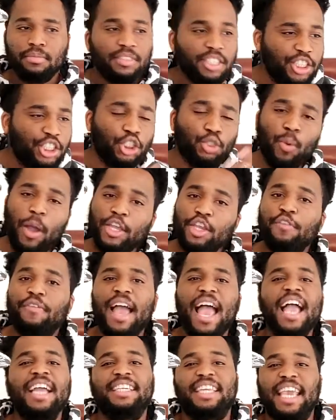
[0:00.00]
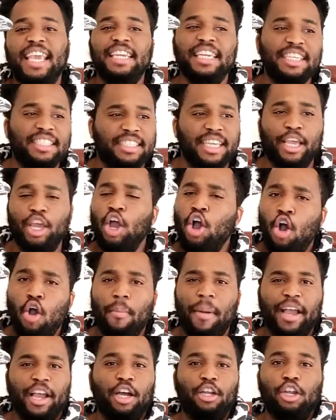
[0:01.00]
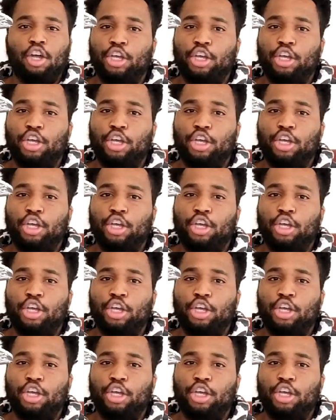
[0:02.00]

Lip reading: This is why you've had KD say, oh my God,